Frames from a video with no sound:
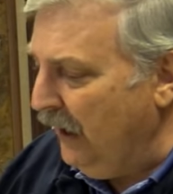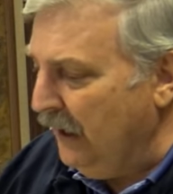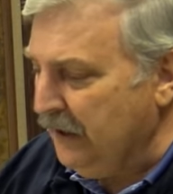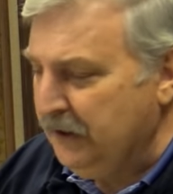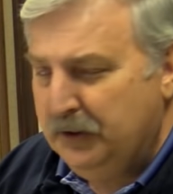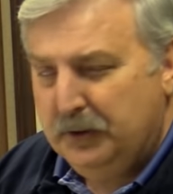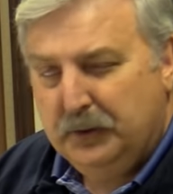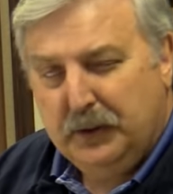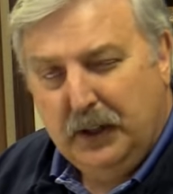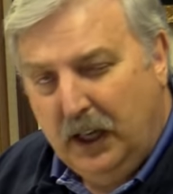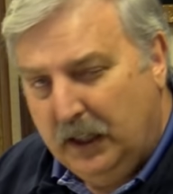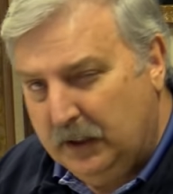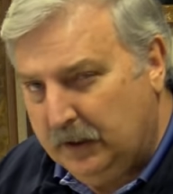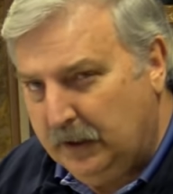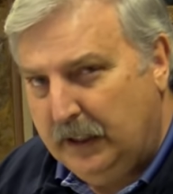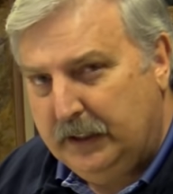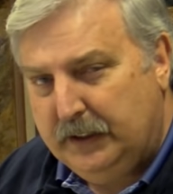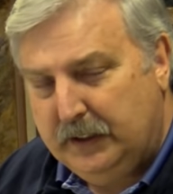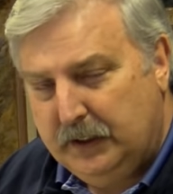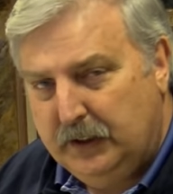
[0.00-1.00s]
I do not
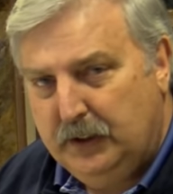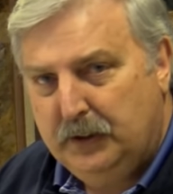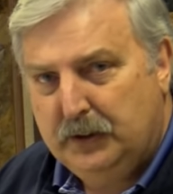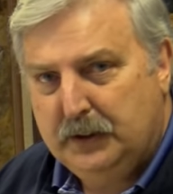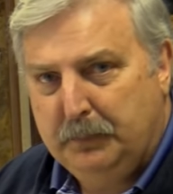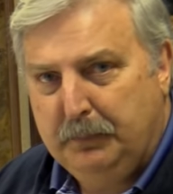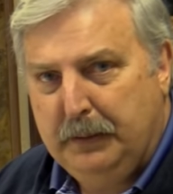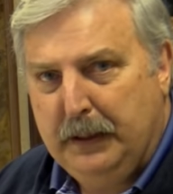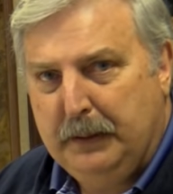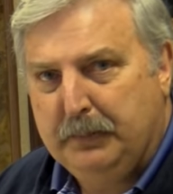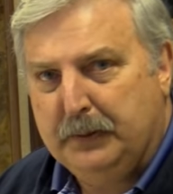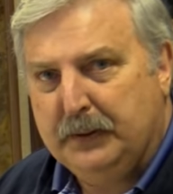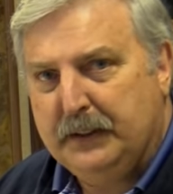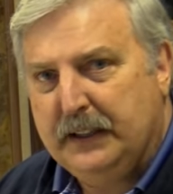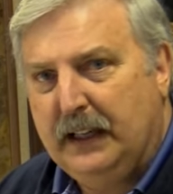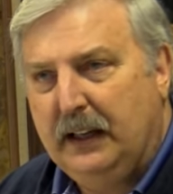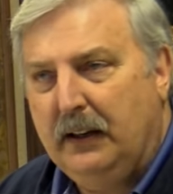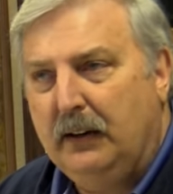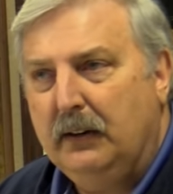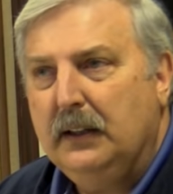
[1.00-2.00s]
like to use a paper
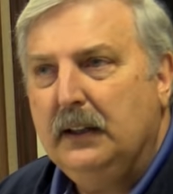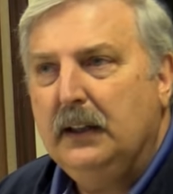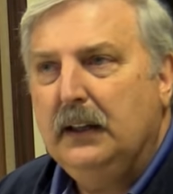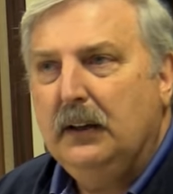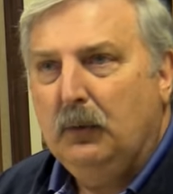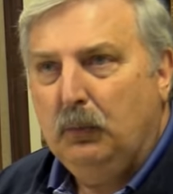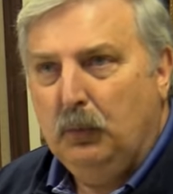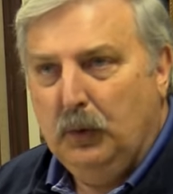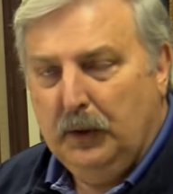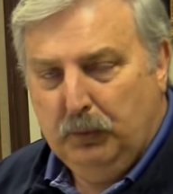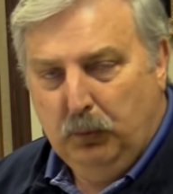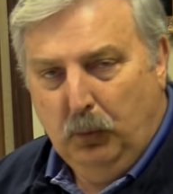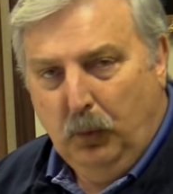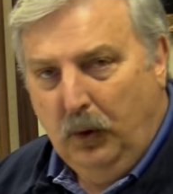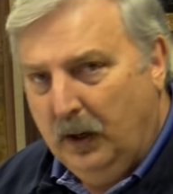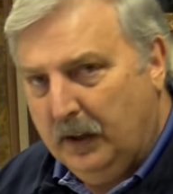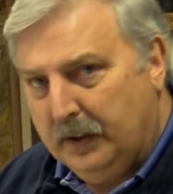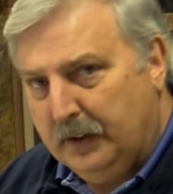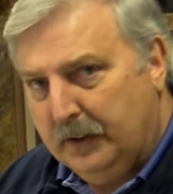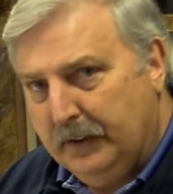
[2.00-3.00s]
towel with
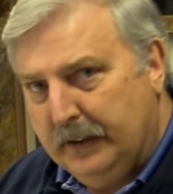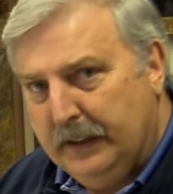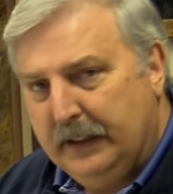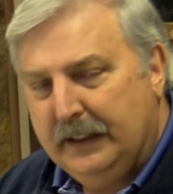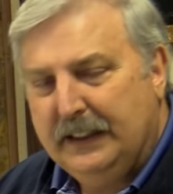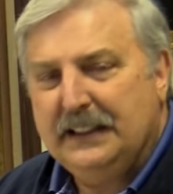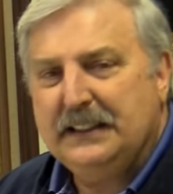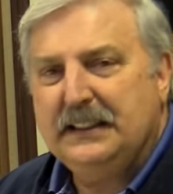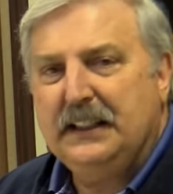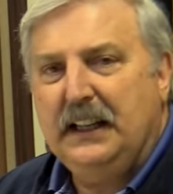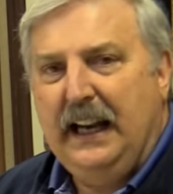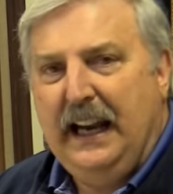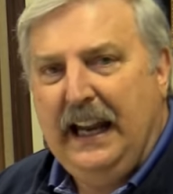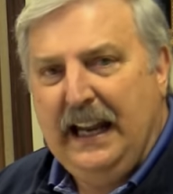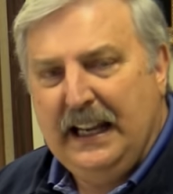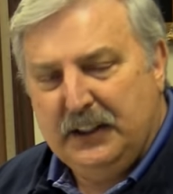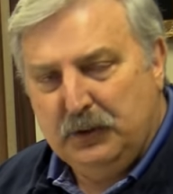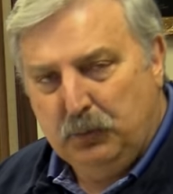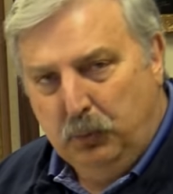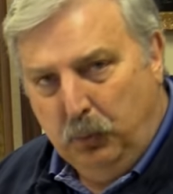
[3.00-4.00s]
water in it because it
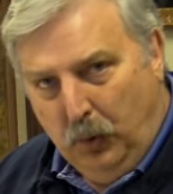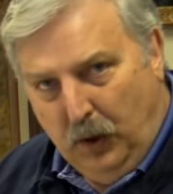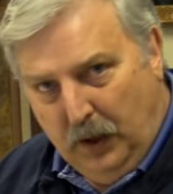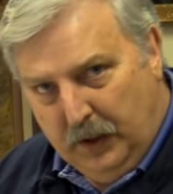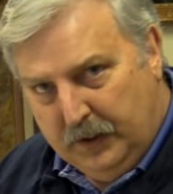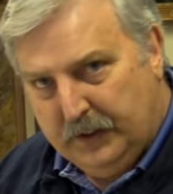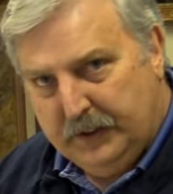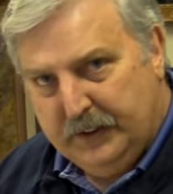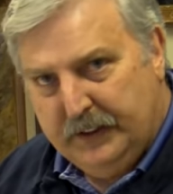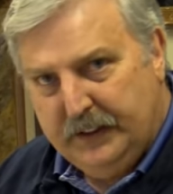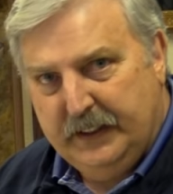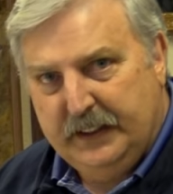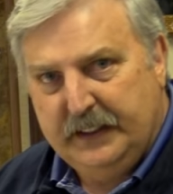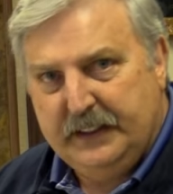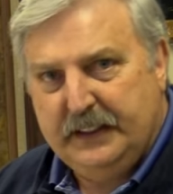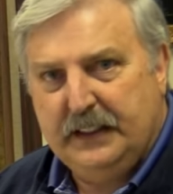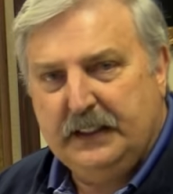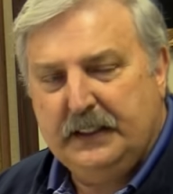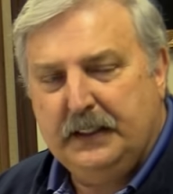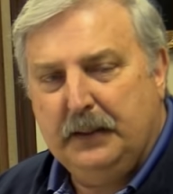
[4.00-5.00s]
adds water to the
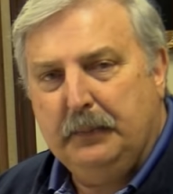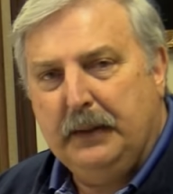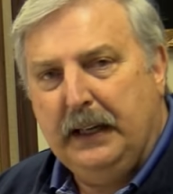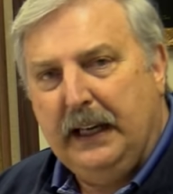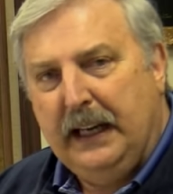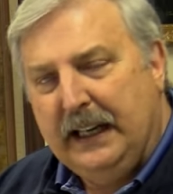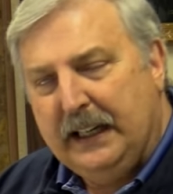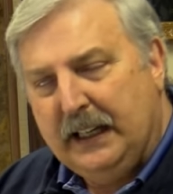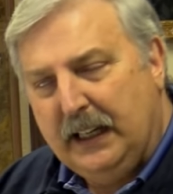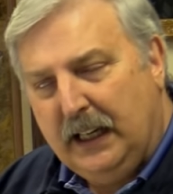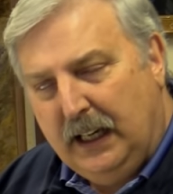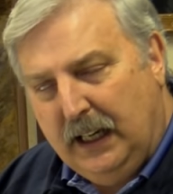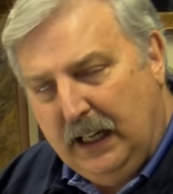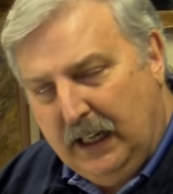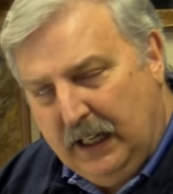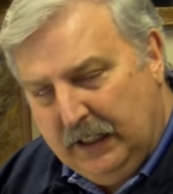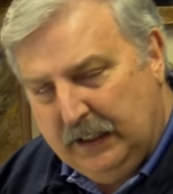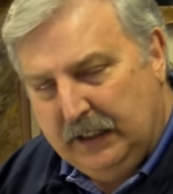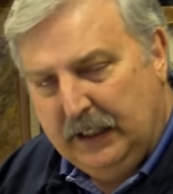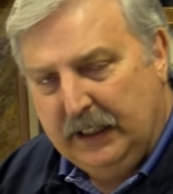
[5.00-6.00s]
system, and
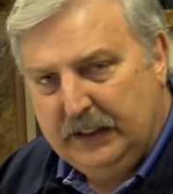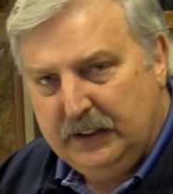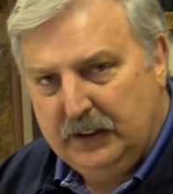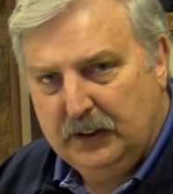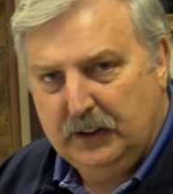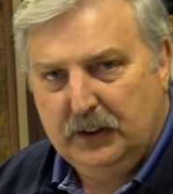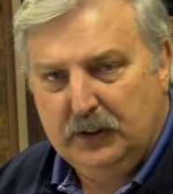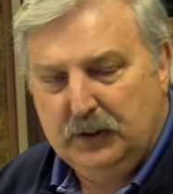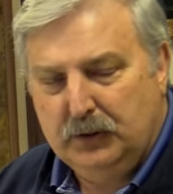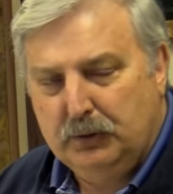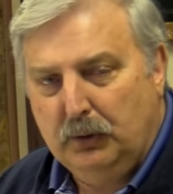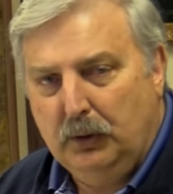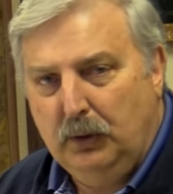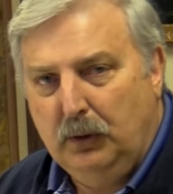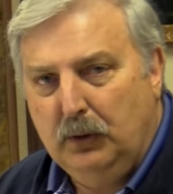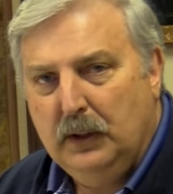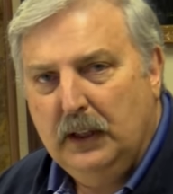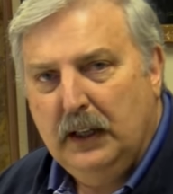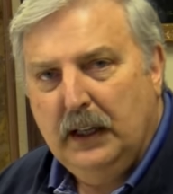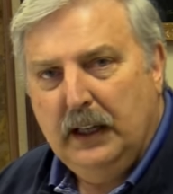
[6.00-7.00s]
I like to
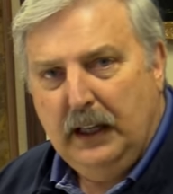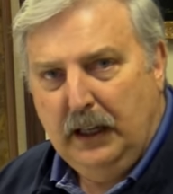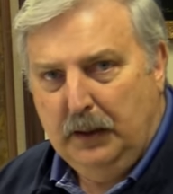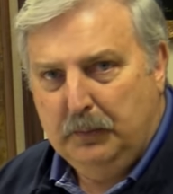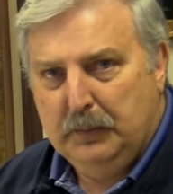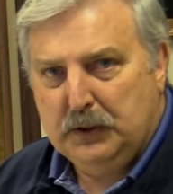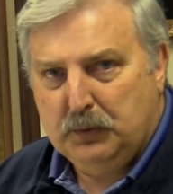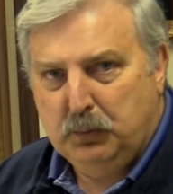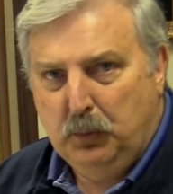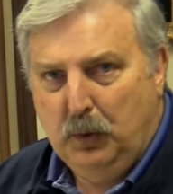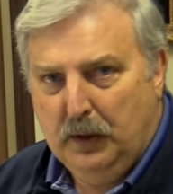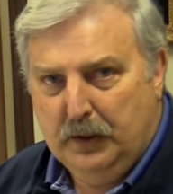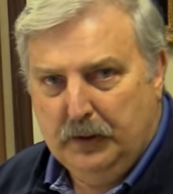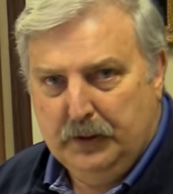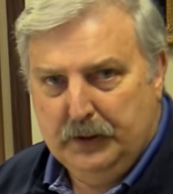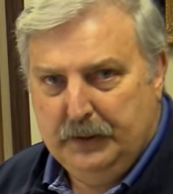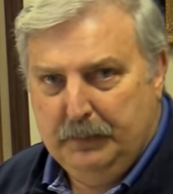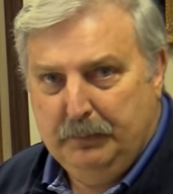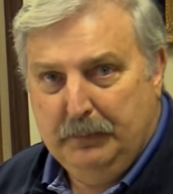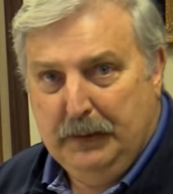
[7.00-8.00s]
control how much
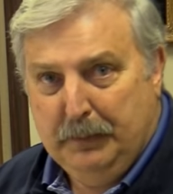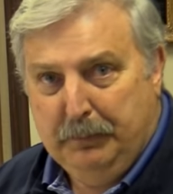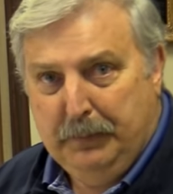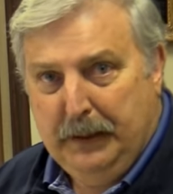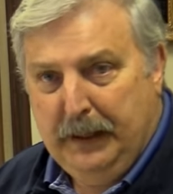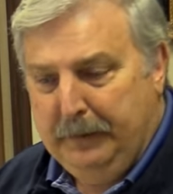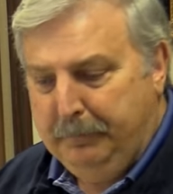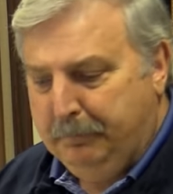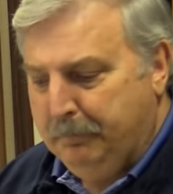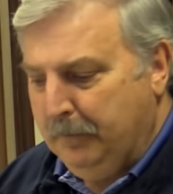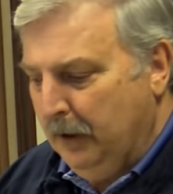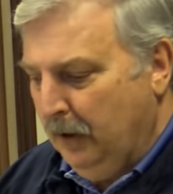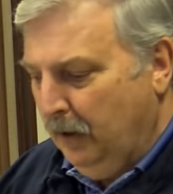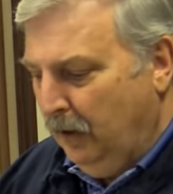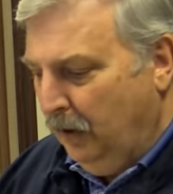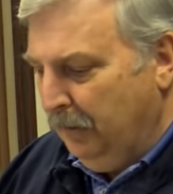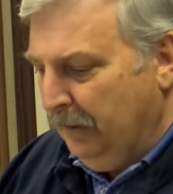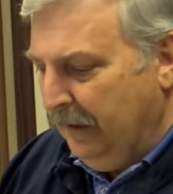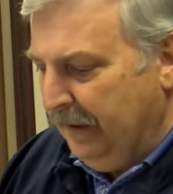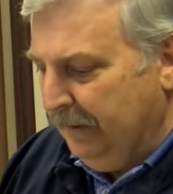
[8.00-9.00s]
water's in my paint.
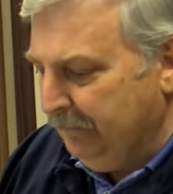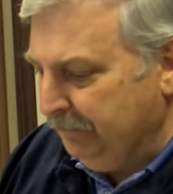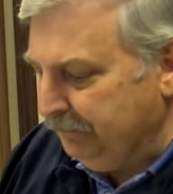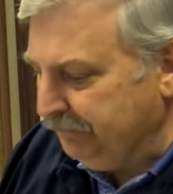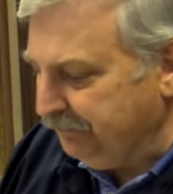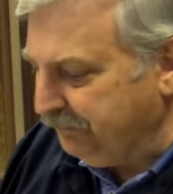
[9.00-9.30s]
All right,